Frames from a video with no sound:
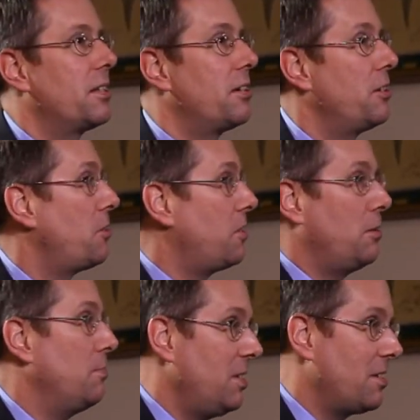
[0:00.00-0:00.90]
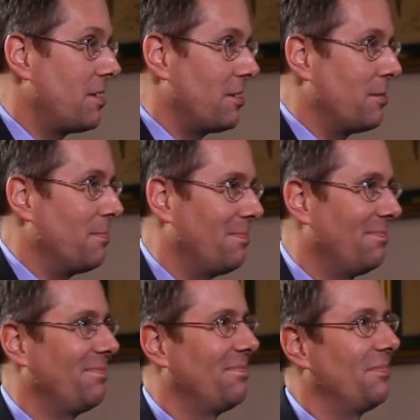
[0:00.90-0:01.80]
they're interested in mysticism,
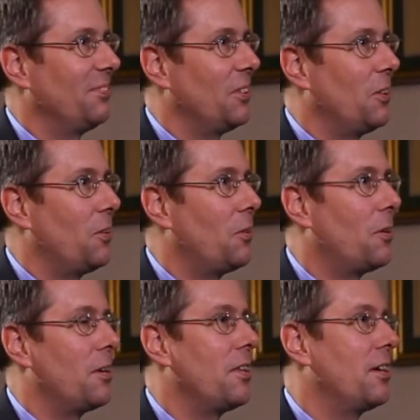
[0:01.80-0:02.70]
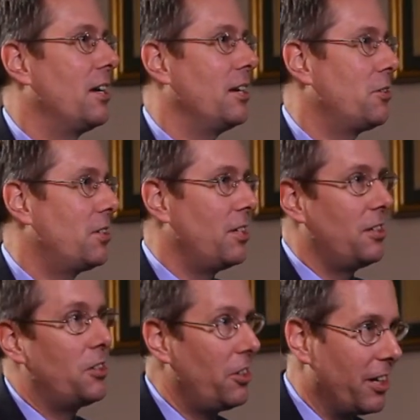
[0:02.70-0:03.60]
or they're interested in
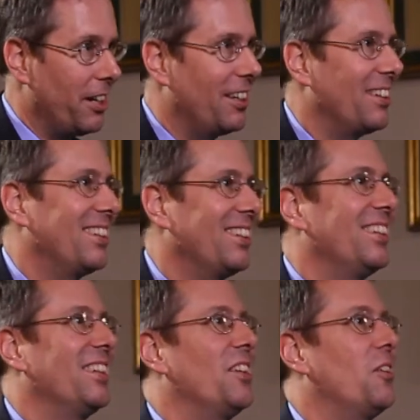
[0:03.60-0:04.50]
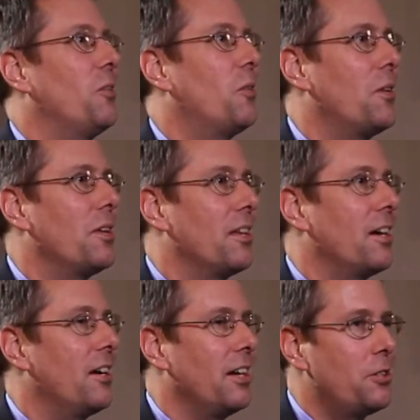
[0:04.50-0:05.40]
Turkey, or
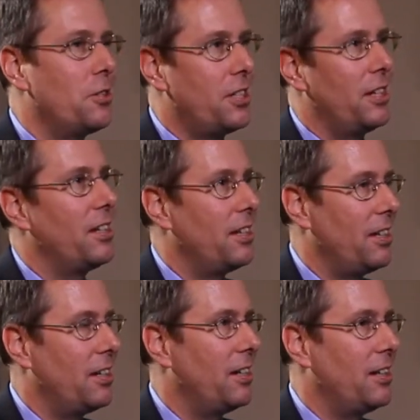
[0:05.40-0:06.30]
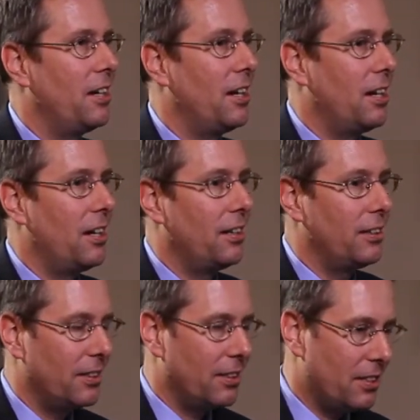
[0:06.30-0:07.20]
they're interested in
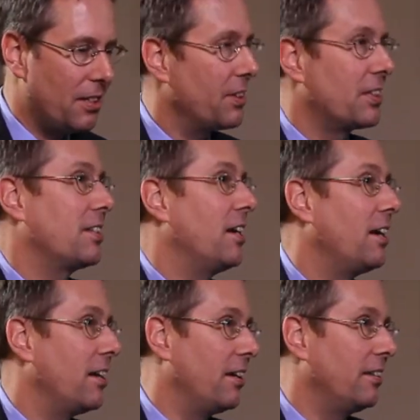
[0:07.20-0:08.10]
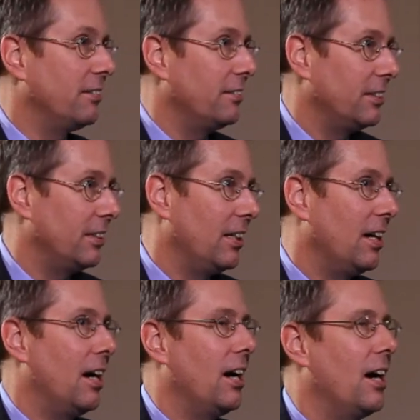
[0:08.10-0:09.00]
civic society.
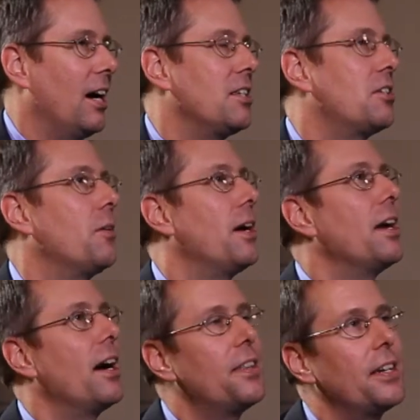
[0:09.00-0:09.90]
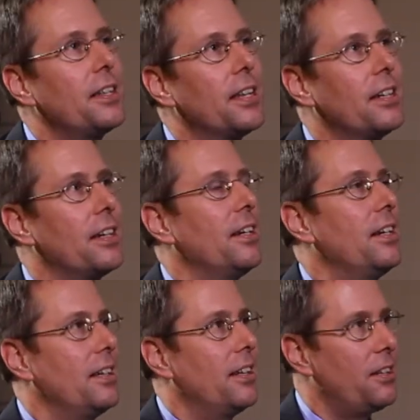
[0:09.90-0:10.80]
And so I think that
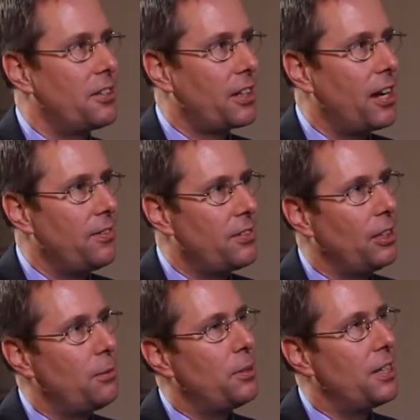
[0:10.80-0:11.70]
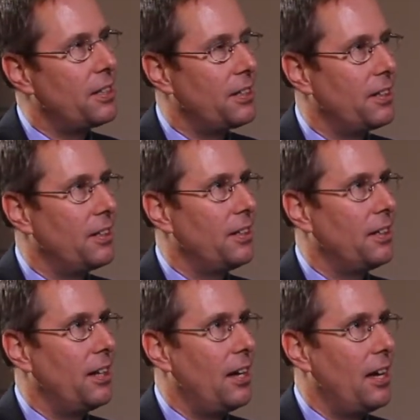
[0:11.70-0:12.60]
there's a kind of deliberate
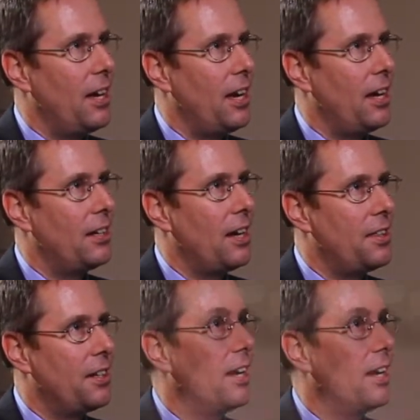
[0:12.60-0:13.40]
and I think